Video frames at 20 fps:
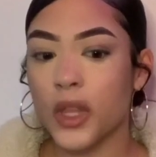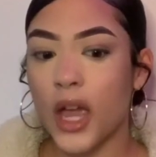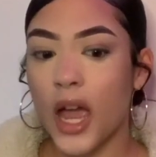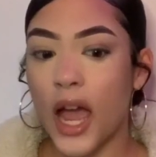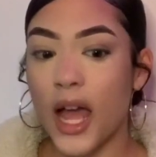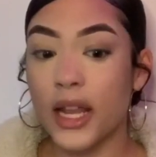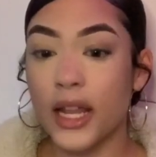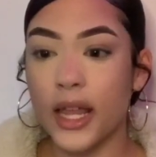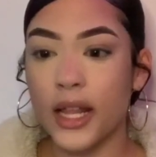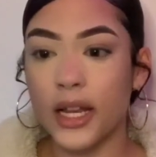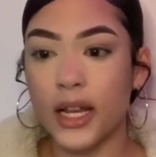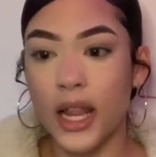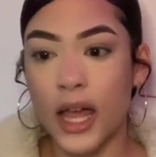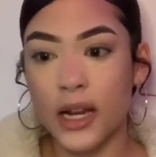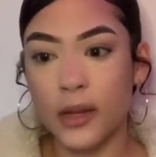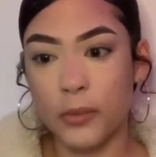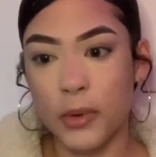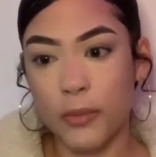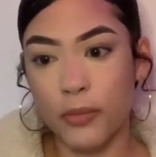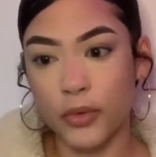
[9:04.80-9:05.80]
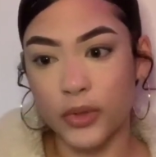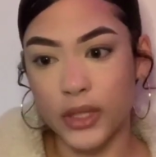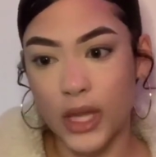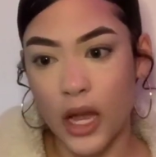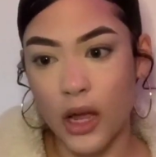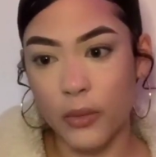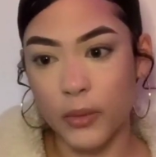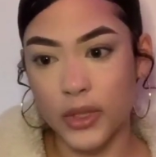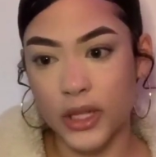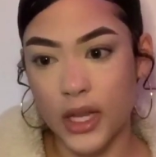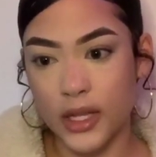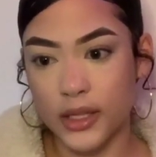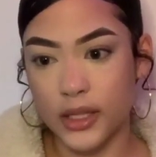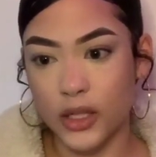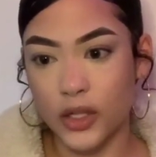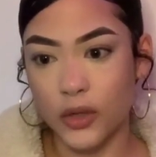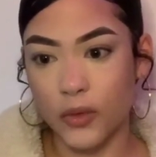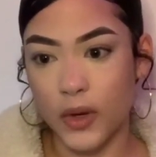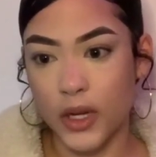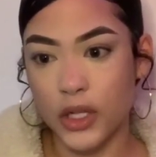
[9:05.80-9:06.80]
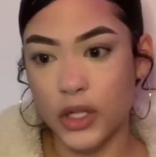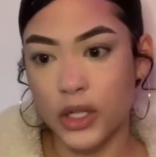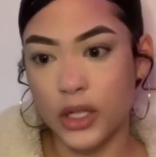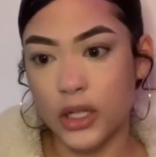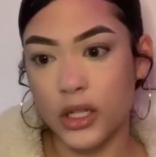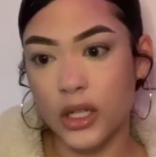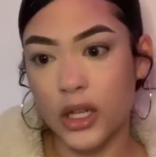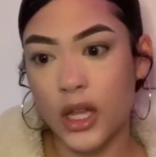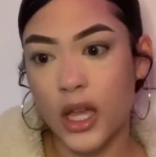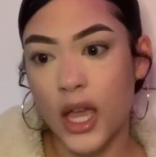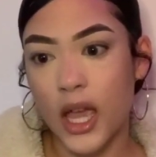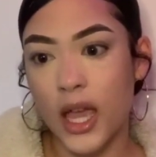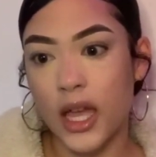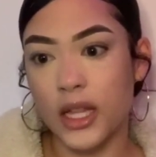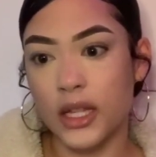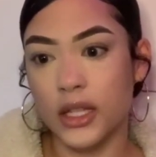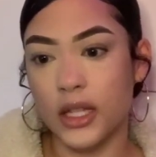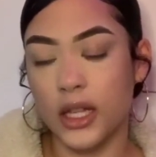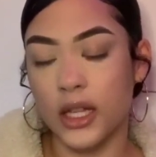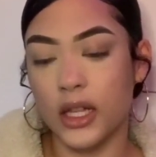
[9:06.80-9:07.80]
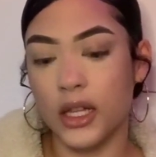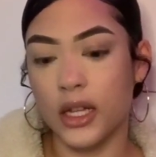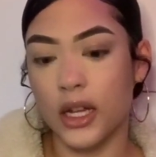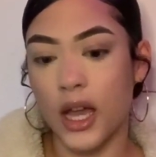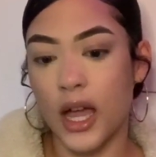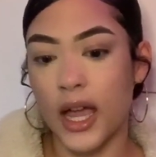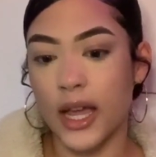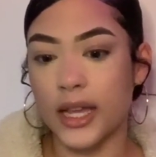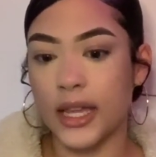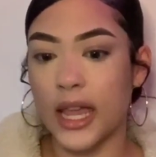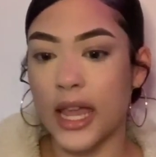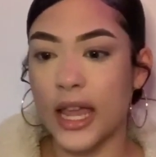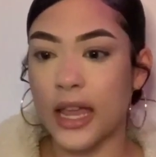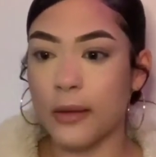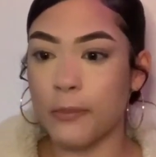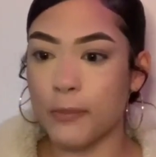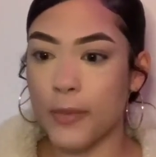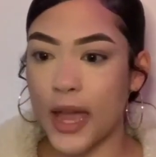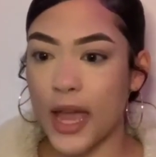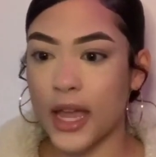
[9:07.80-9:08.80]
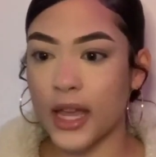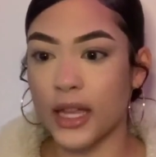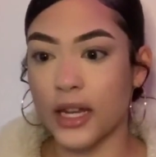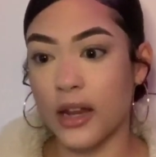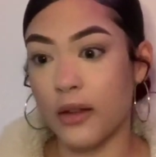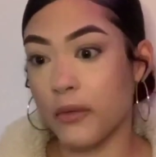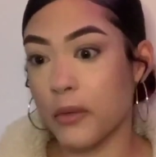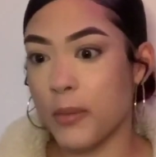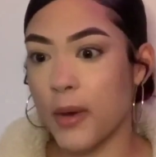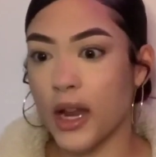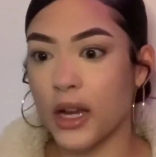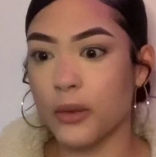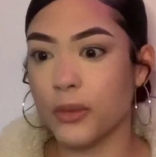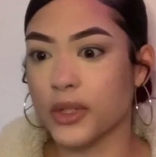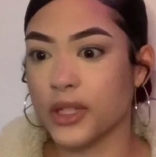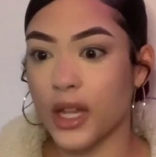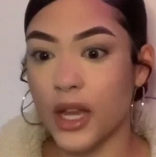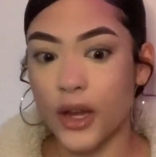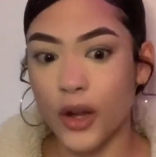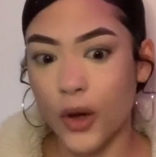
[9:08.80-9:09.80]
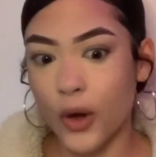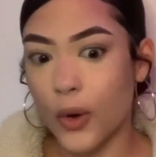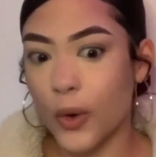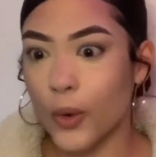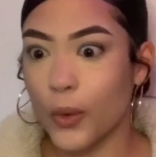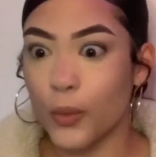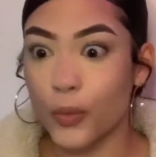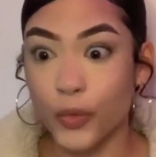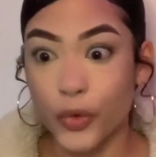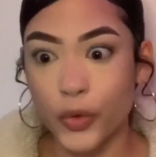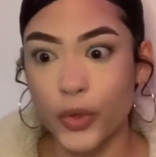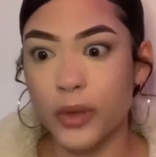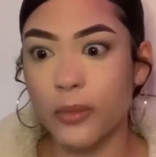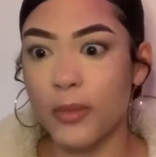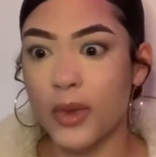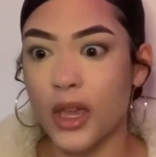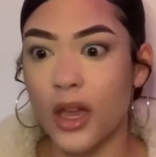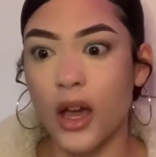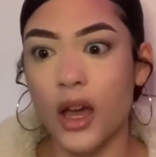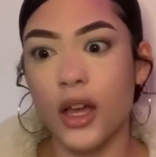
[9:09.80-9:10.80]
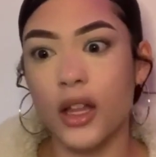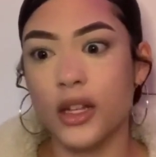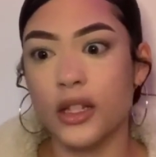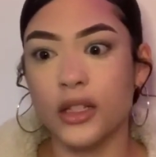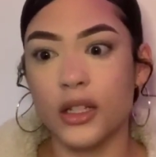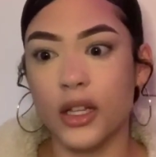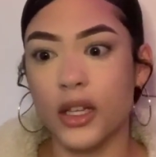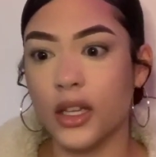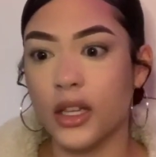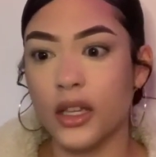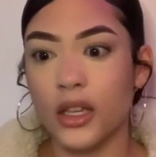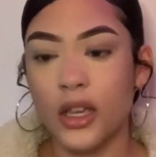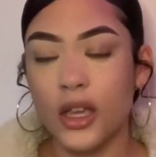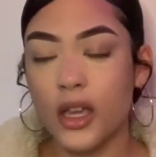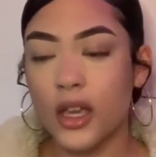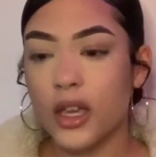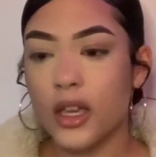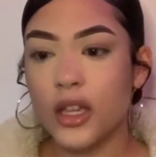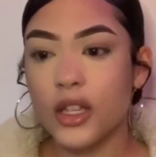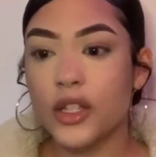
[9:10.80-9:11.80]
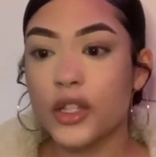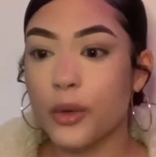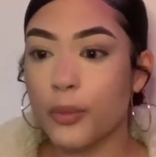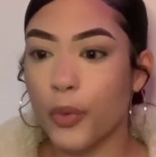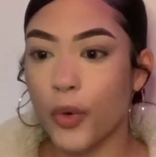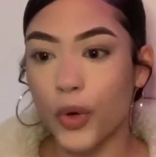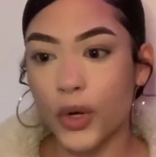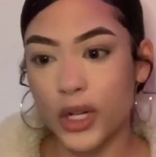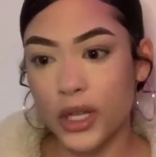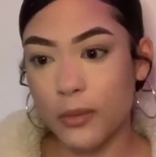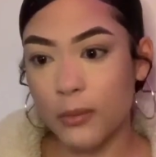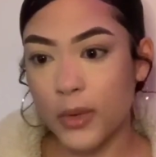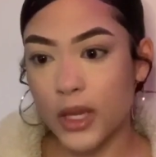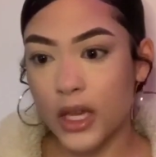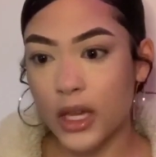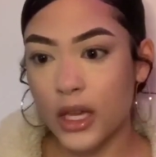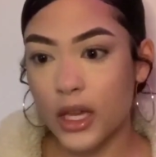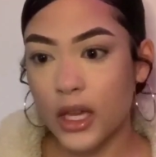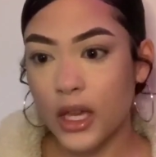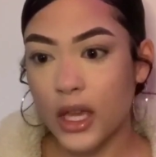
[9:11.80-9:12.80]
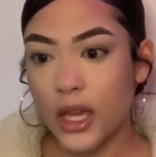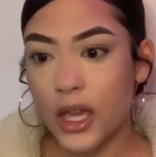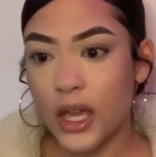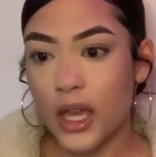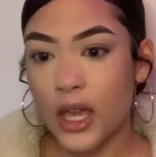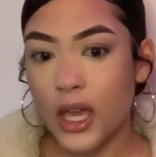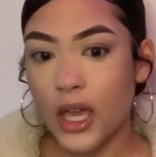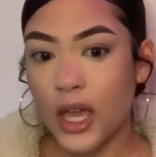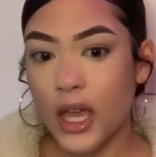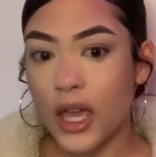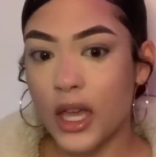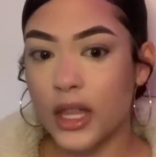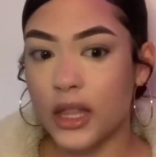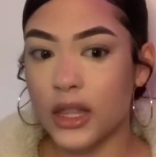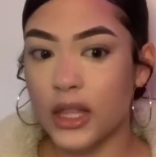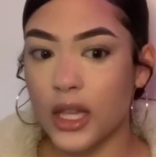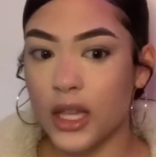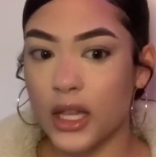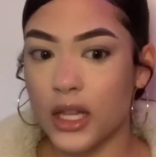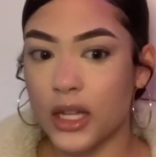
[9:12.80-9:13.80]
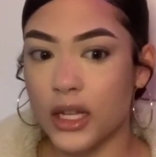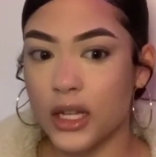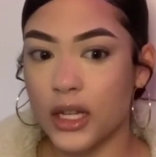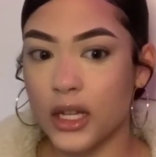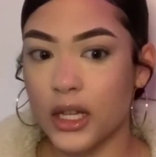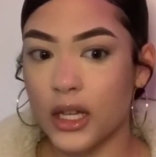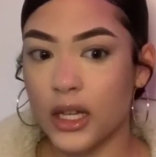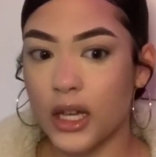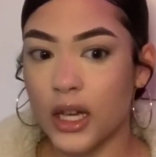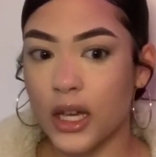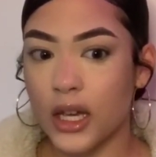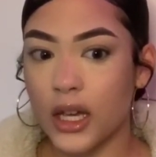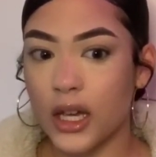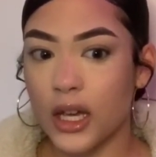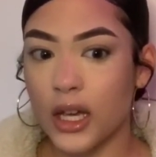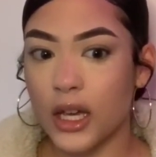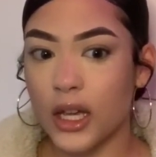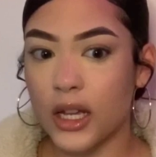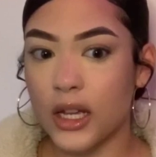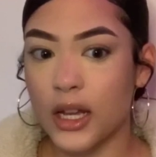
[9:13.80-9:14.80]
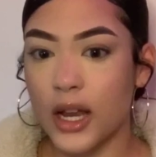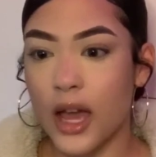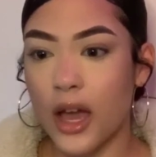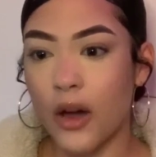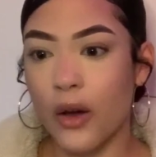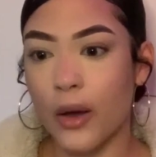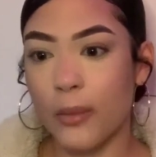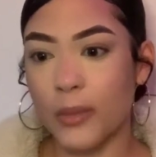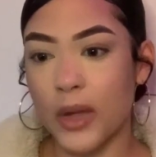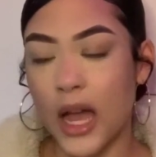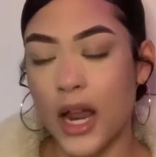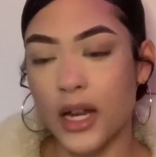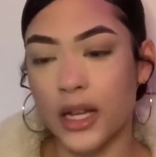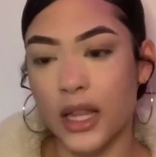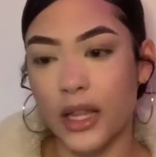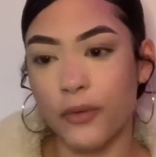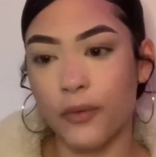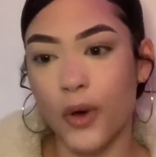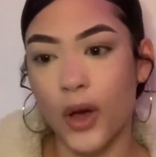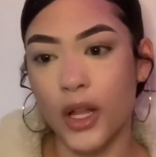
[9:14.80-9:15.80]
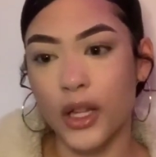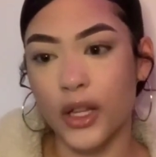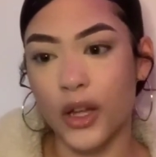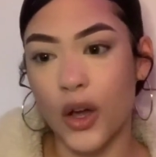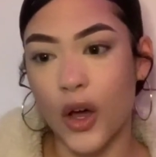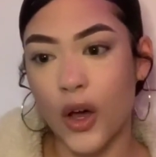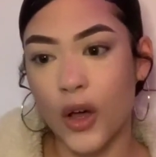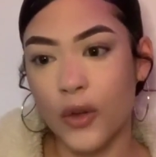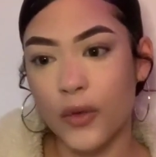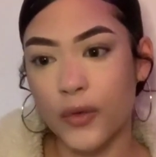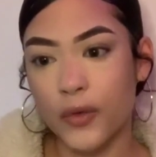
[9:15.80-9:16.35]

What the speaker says: let a lot of people down with that situation. And then I came back and everybody was like, oh, rooting me on and like supporting me. And then now I'm kind of like falling off.